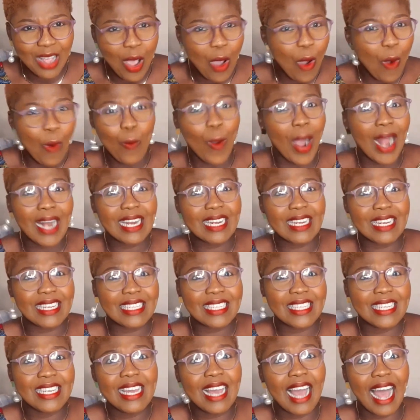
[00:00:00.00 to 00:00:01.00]
Why did
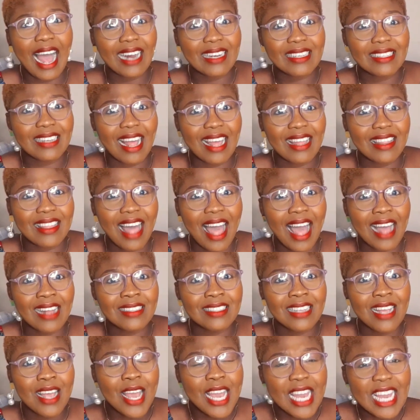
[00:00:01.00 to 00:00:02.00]
he act like that?
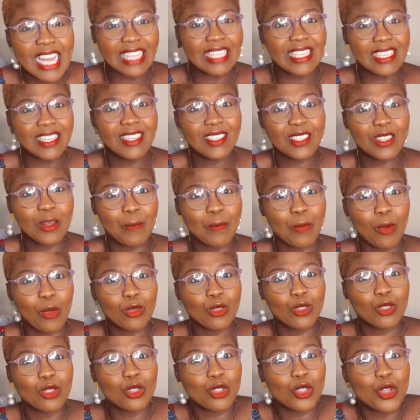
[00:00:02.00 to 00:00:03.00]
Is this
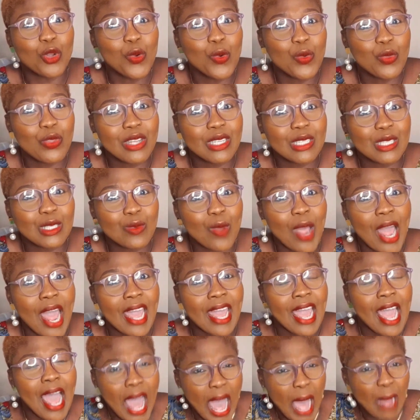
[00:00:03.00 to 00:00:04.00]
supposed to do this
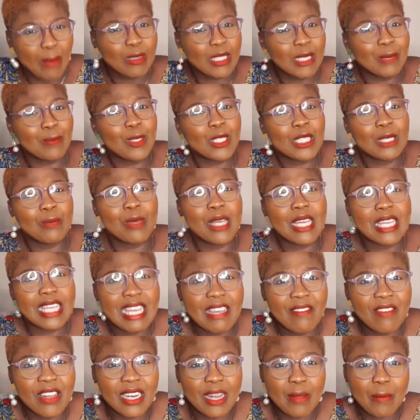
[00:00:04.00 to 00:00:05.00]
way? I'm supposed to be
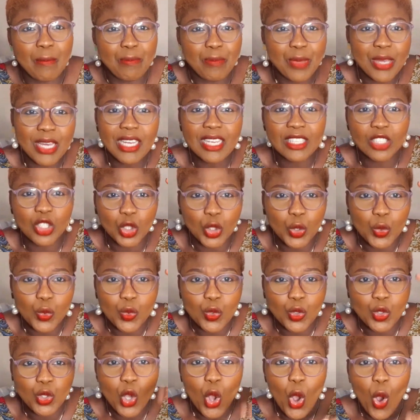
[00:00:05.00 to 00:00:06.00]
given a big
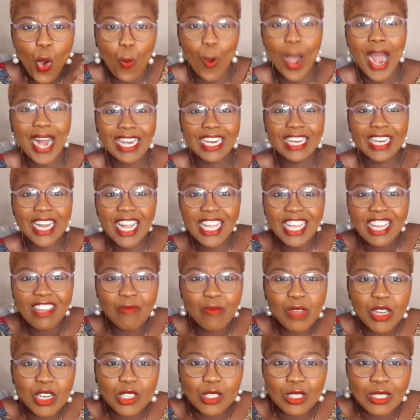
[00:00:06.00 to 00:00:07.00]
juice. Why did they give me
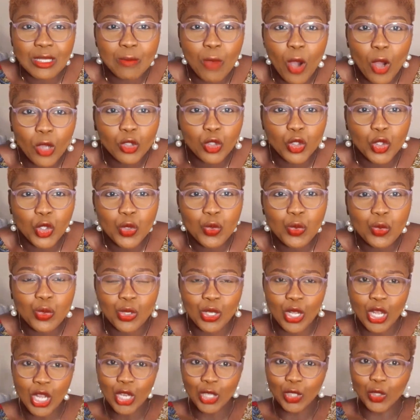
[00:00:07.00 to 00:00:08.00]
the small juice?
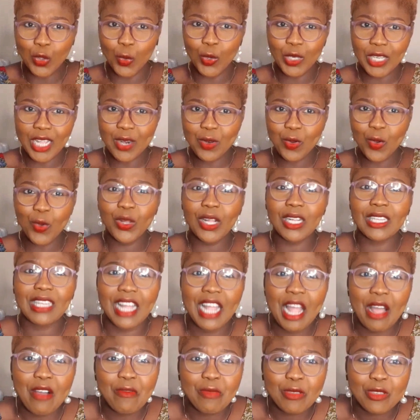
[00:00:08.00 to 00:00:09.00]
Don't they know that I
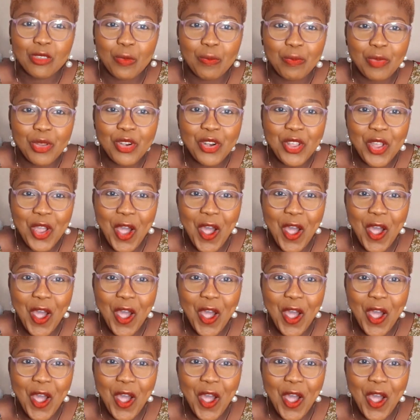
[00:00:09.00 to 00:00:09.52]
am superior?